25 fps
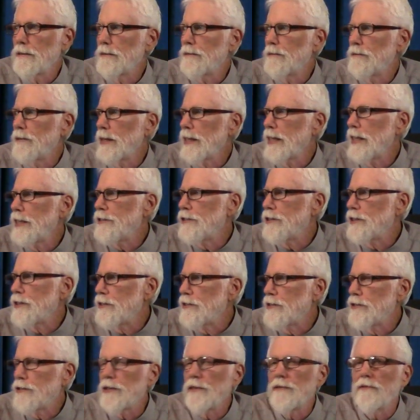
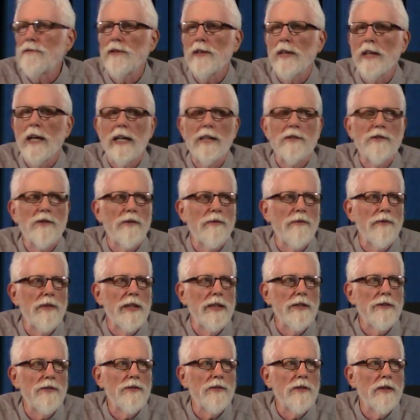religions and
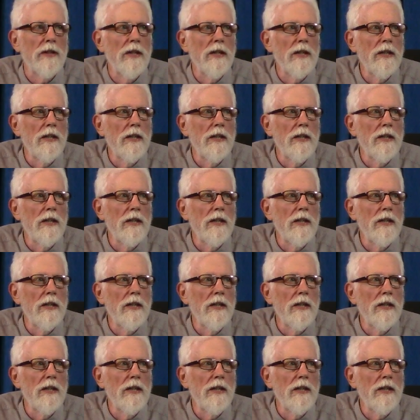philosophies